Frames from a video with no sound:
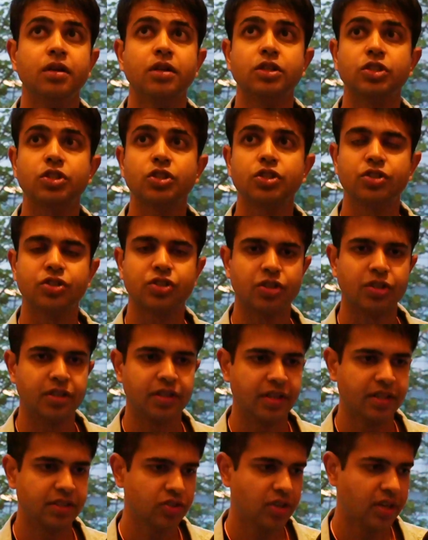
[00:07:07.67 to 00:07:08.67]
Sure.
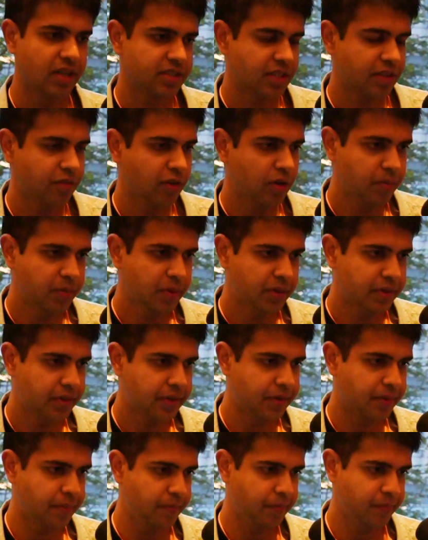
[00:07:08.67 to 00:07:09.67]
So as a
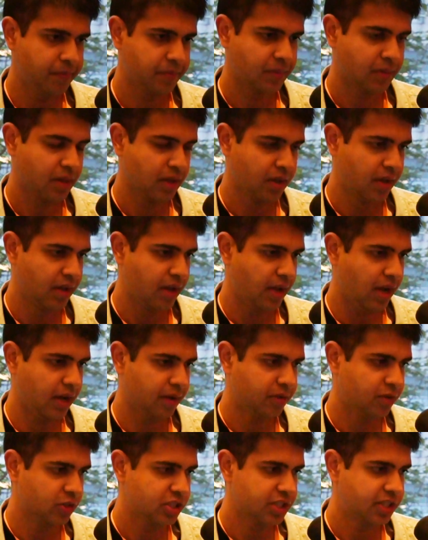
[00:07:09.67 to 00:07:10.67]
developer,
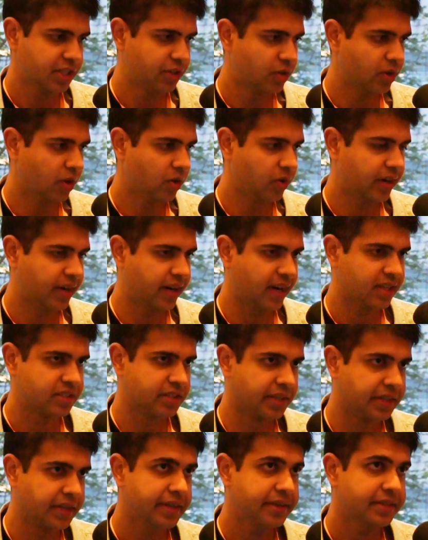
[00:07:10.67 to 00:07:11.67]
you just need to download our
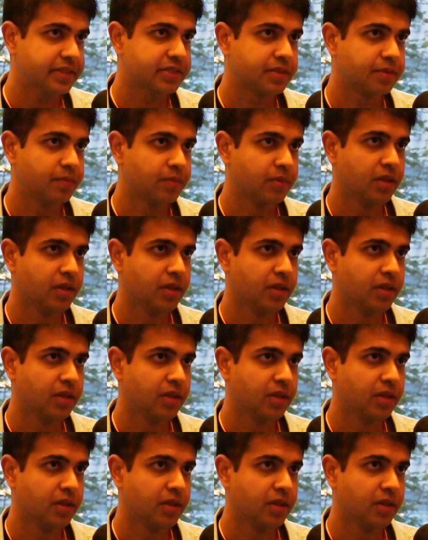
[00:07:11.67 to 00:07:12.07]
SDKs.